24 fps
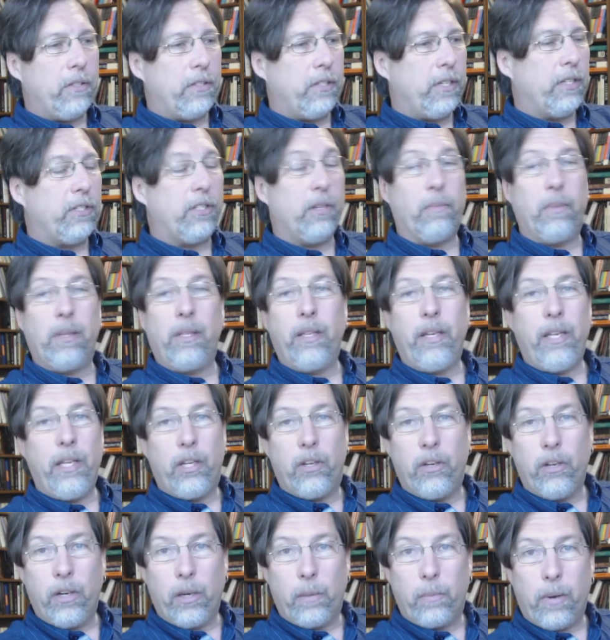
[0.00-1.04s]

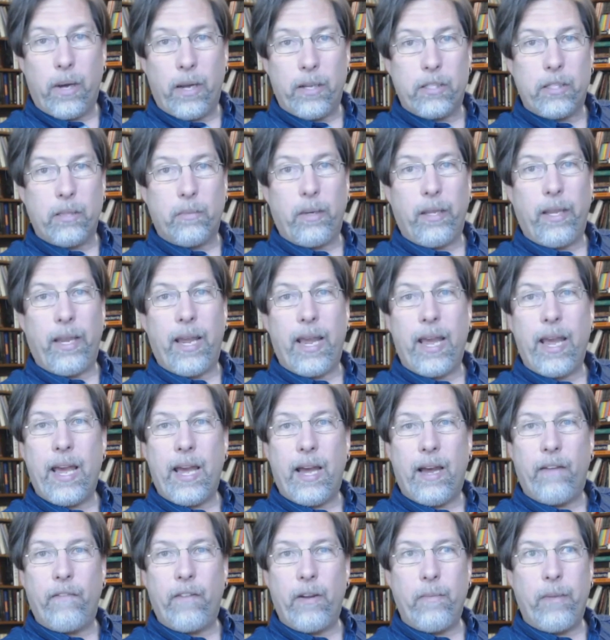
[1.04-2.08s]
sensibility could it possibly
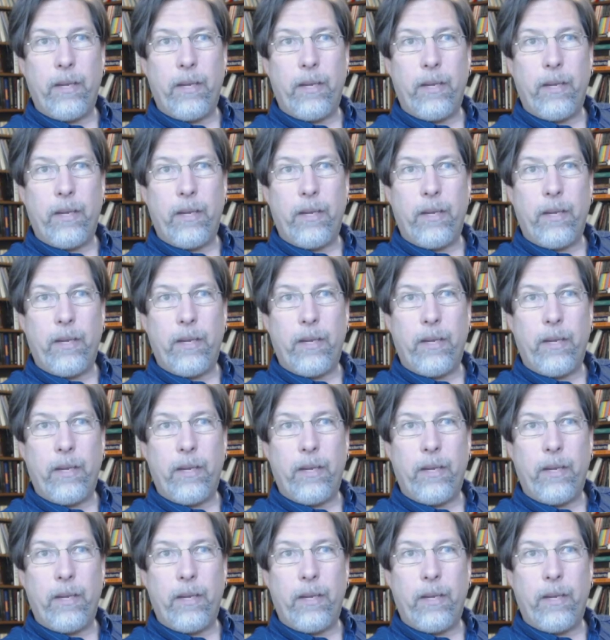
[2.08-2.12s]
have?